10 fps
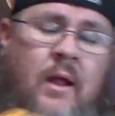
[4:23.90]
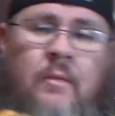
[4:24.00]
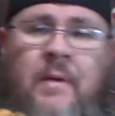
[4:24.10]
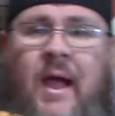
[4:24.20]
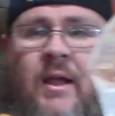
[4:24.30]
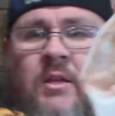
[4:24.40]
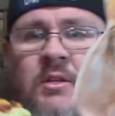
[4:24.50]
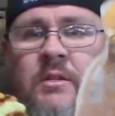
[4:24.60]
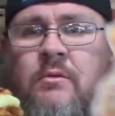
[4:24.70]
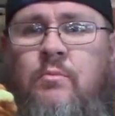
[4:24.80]
out of the package,
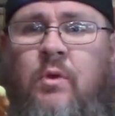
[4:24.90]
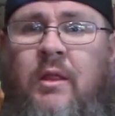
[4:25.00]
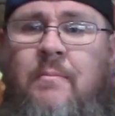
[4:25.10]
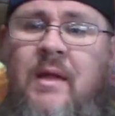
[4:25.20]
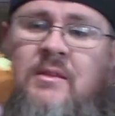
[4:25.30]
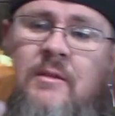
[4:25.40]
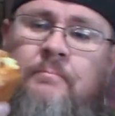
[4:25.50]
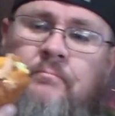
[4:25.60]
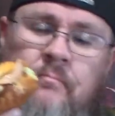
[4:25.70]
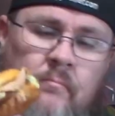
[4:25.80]
it's really messy.
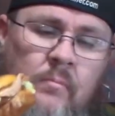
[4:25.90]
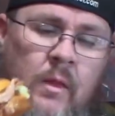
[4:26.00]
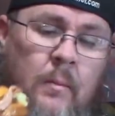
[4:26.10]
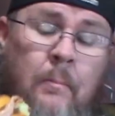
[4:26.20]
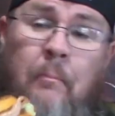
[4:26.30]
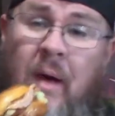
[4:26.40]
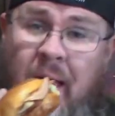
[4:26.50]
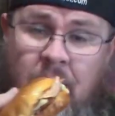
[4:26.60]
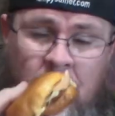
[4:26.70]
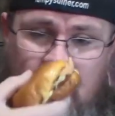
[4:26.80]

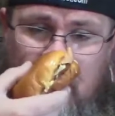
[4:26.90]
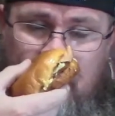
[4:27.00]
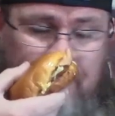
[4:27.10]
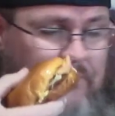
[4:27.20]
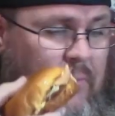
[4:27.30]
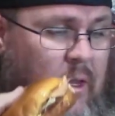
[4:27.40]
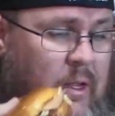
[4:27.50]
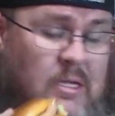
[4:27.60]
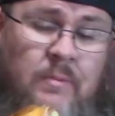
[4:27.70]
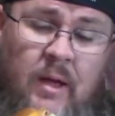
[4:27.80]
But
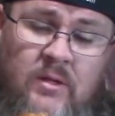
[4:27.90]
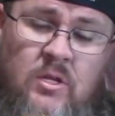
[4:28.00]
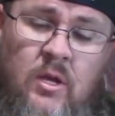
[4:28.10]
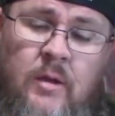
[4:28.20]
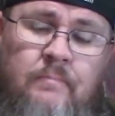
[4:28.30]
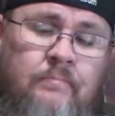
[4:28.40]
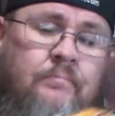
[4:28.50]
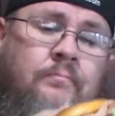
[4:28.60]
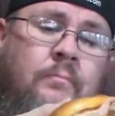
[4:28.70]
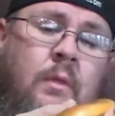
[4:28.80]
it smells good.
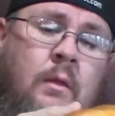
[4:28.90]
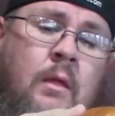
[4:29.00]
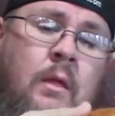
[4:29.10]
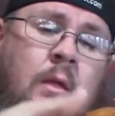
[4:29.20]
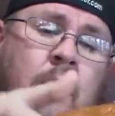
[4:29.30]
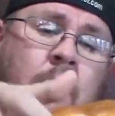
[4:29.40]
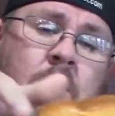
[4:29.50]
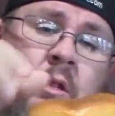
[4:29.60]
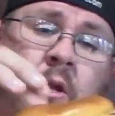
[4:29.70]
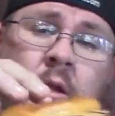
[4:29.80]
It's,
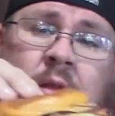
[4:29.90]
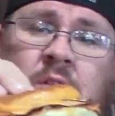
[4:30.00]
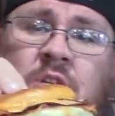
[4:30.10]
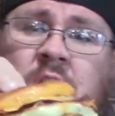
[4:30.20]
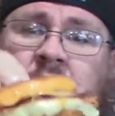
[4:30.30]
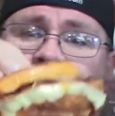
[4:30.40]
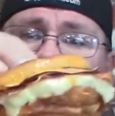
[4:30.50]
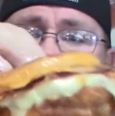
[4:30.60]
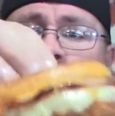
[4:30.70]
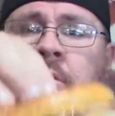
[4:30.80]
clearly it's
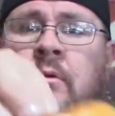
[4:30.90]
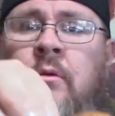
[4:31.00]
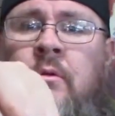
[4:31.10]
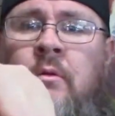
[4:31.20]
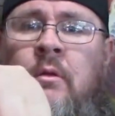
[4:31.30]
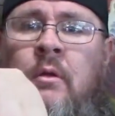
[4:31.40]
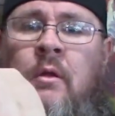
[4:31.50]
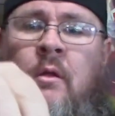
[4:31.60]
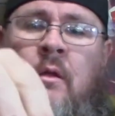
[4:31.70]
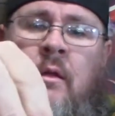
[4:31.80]
cheesy.
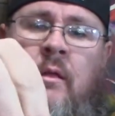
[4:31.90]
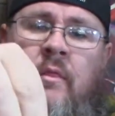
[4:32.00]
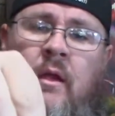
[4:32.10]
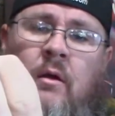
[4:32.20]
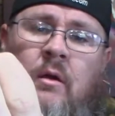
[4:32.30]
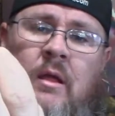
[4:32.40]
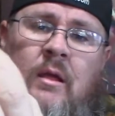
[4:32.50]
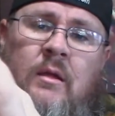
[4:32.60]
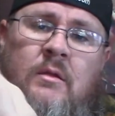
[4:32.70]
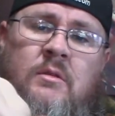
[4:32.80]
There
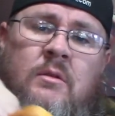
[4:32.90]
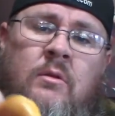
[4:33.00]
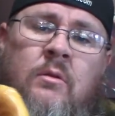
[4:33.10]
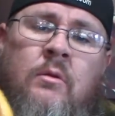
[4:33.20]
is